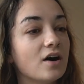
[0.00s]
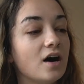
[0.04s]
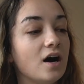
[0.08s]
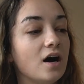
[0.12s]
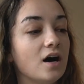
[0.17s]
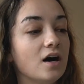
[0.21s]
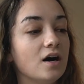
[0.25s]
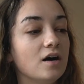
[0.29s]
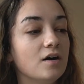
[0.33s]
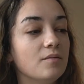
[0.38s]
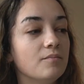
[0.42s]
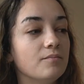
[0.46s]

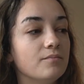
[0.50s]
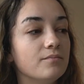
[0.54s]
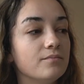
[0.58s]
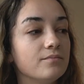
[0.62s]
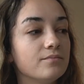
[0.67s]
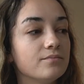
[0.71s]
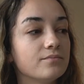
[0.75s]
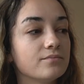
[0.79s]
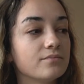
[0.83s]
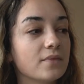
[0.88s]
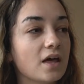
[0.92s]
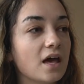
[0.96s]
Um,
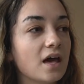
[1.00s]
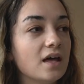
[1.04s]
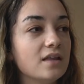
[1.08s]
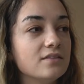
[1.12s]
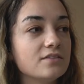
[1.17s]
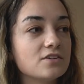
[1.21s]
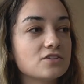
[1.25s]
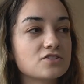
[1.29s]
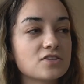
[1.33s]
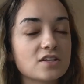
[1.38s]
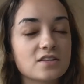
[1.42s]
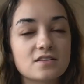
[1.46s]

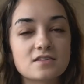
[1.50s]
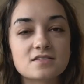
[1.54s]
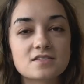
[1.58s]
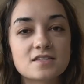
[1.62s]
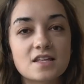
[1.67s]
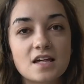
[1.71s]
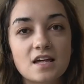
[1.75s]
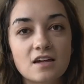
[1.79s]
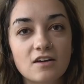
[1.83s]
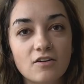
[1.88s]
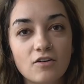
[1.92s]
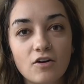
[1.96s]
and there's like this
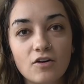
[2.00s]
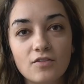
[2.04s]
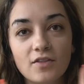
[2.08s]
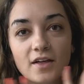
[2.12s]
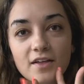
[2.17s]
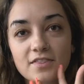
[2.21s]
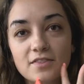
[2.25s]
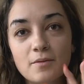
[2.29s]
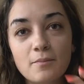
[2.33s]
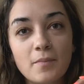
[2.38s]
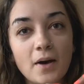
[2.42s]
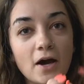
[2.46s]
thing called
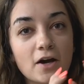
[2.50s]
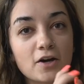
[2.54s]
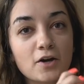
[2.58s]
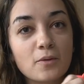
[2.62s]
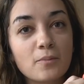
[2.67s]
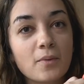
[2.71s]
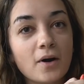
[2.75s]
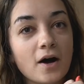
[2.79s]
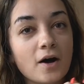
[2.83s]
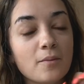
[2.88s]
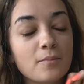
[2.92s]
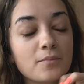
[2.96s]
like the Becker
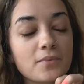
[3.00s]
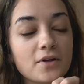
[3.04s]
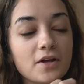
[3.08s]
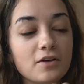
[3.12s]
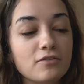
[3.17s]
bump.